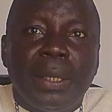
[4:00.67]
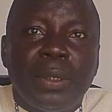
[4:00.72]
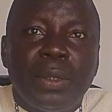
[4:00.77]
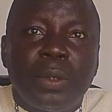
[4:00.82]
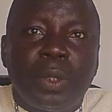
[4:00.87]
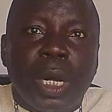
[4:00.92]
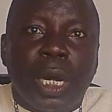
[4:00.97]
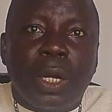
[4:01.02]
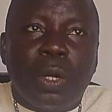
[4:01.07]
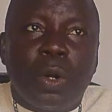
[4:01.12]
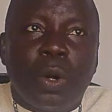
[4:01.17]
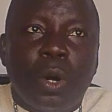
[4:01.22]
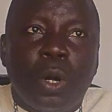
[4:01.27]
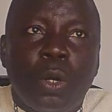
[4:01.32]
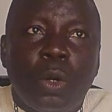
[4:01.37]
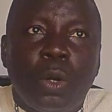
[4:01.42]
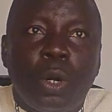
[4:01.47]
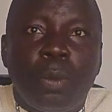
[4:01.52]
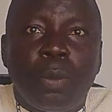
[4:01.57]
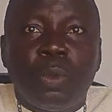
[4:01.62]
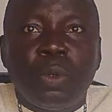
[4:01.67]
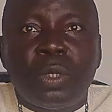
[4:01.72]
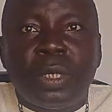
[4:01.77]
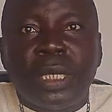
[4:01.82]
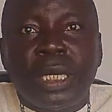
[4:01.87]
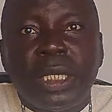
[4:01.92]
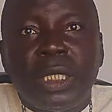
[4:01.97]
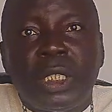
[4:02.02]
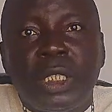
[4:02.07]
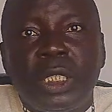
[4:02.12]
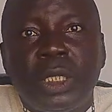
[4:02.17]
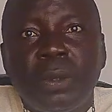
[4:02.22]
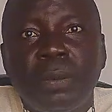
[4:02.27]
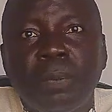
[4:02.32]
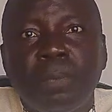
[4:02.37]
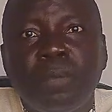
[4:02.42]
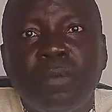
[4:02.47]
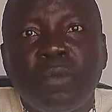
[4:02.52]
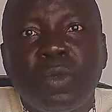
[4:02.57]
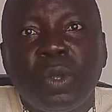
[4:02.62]
you can call Humble Sage
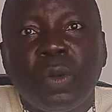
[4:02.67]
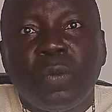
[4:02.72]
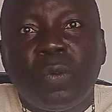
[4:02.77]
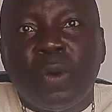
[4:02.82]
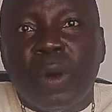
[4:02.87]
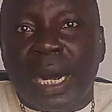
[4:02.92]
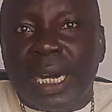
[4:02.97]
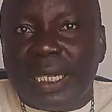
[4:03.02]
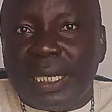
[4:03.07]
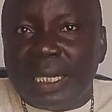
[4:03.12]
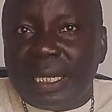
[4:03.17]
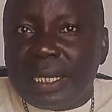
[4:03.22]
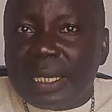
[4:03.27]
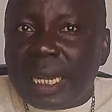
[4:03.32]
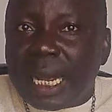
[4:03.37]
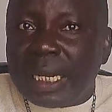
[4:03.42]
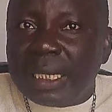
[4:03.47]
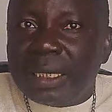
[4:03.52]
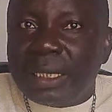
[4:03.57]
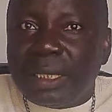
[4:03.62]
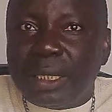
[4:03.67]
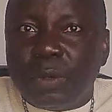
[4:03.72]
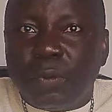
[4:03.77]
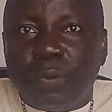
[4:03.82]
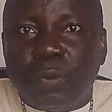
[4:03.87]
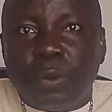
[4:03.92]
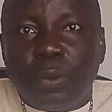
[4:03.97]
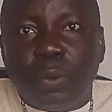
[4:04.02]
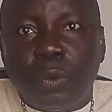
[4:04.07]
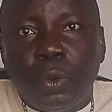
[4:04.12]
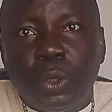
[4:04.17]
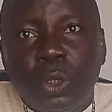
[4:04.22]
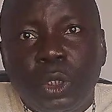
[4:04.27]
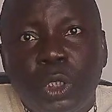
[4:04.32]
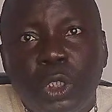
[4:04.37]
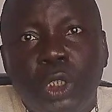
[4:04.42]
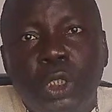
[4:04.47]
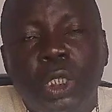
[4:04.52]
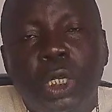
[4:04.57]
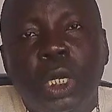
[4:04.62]
for assistance if you
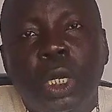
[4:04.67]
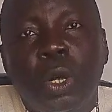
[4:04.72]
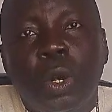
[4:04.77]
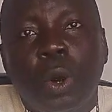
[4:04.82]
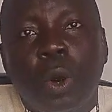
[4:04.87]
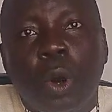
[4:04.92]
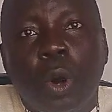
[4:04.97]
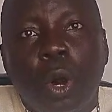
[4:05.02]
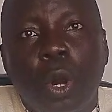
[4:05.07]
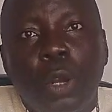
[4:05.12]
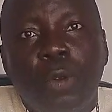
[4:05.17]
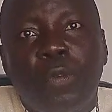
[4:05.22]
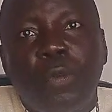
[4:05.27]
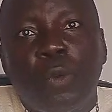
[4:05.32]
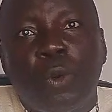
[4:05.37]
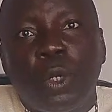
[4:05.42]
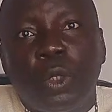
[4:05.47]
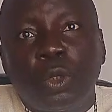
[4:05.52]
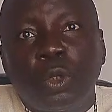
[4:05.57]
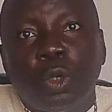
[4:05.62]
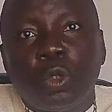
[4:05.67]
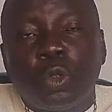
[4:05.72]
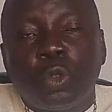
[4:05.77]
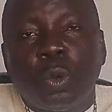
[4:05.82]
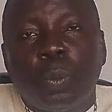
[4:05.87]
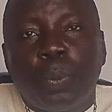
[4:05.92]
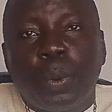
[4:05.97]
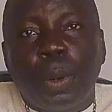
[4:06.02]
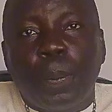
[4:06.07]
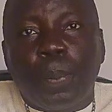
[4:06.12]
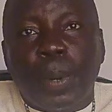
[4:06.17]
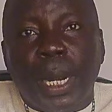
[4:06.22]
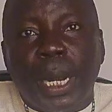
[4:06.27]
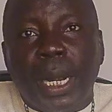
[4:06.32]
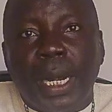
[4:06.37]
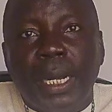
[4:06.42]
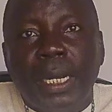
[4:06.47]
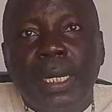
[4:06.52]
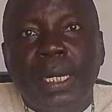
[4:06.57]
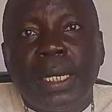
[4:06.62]
wish, or if you want us to
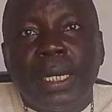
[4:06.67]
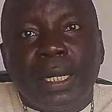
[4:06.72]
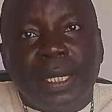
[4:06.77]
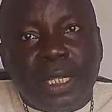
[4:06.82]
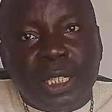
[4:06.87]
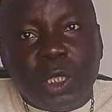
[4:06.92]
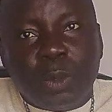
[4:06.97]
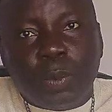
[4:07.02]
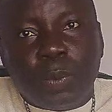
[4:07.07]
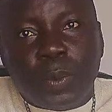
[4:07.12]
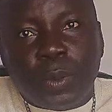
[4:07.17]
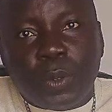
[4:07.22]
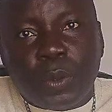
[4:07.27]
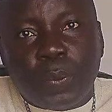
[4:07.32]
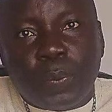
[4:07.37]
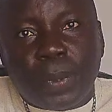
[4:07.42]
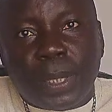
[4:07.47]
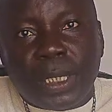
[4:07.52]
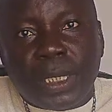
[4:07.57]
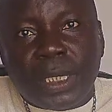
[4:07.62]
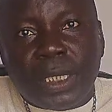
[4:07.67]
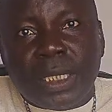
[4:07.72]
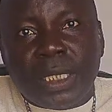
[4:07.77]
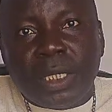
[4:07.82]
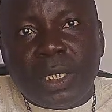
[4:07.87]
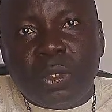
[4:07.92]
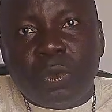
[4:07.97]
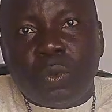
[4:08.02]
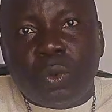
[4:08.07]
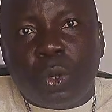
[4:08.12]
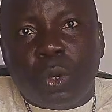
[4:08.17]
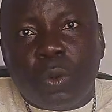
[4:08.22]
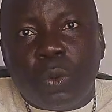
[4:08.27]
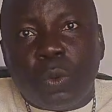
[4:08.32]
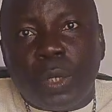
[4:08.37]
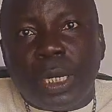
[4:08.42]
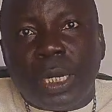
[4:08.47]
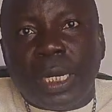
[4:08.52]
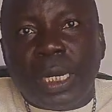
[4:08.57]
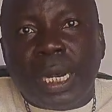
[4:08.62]
prepare these pepper soup spices. This is what
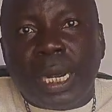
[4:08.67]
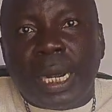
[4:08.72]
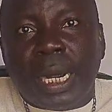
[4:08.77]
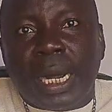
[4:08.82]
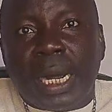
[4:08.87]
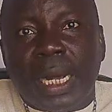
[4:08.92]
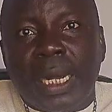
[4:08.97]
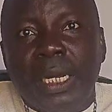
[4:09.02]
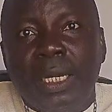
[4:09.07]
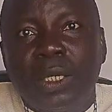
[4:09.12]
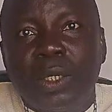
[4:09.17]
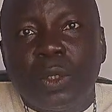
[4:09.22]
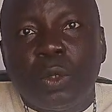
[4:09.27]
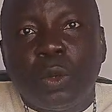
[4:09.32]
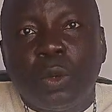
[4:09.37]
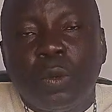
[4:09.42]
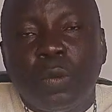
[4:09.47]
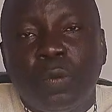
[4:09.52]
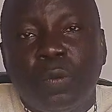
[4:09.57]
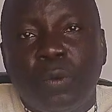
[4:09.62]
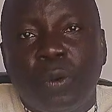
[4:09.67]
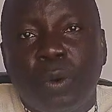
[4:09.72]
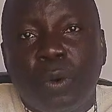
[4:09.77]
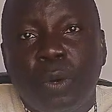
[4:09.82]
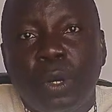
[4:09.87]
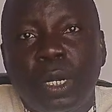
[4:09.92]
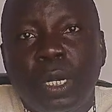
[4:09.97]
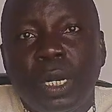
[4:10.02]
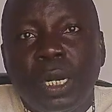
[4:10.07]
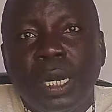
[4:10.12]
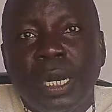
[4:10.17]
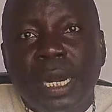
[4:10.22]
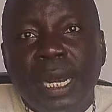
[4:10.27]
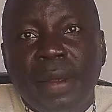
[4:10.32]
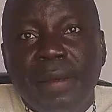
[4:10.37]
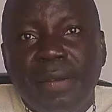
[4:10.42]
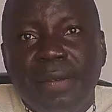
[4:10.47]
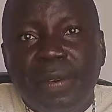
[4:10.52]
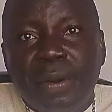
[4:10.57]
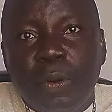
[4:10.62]
we are known for
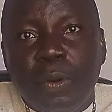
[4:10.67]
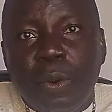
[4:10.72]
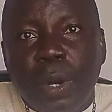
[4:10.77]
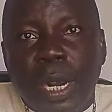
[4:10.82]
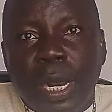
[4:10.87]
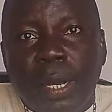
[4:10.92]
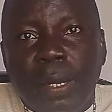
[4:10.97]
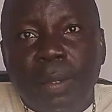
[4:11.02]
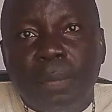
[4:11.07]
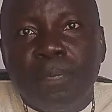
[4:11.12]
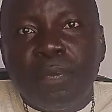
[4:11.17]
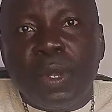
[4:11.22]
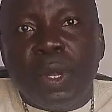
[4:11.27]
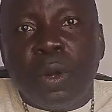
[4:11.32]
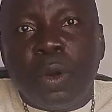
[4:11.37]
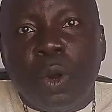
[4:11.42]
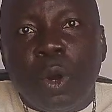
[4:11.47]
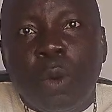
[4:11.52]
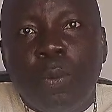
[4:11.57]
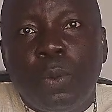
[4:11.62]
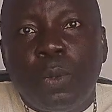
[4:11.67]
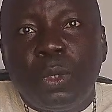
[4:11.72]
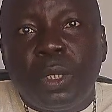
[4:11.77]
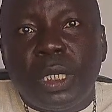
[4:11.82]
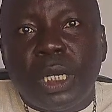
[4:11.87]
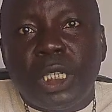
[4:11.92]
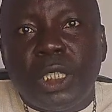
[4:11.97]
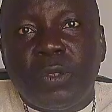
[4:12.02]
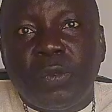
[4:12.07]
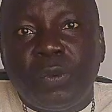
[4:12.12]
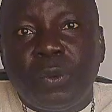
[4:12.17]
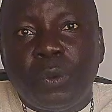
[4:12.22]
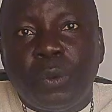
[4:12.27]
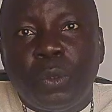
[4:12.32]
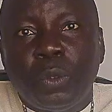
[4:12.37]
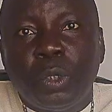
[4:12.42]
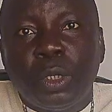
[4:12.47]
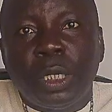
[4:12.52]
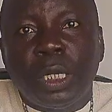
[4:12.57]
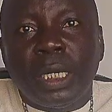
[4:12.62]
everywhere. Humble Sage
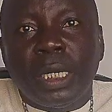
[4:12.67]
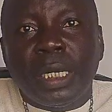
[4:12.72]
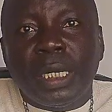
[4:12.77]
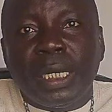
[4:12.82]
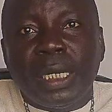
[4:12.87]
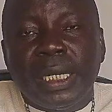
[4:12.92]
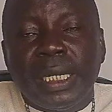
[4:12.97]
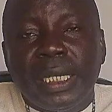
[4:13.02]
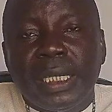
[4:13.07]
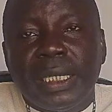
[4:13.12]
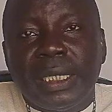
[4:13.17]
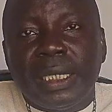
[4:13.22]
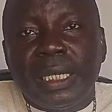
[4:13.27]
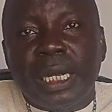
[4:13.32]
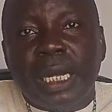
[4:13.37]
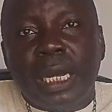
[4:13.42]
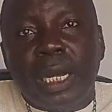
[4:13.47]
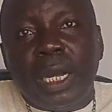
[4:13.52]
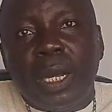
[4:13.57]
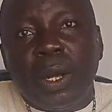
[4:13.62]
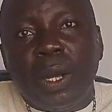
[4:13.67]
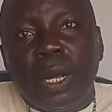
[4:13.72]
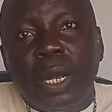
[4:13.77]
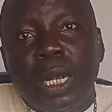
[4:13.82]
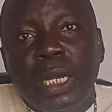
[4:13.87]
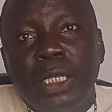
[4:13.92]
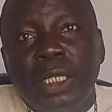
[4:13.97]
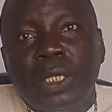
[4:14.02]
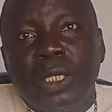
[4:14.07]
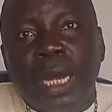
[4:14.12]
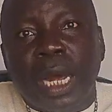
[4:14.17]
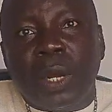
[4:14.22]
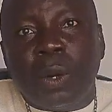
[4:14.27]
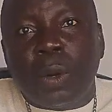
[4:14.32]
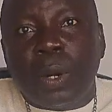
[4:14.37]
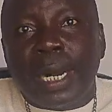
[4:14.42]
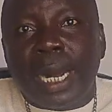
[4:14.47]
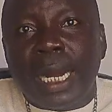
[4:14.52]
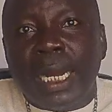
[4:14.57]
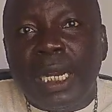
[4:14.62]
Food is an
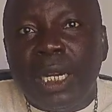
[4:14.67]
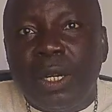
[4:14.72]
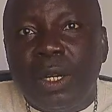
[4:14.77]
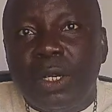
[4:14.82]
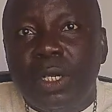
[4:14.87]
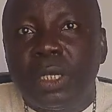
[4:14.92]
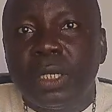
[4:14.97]
organic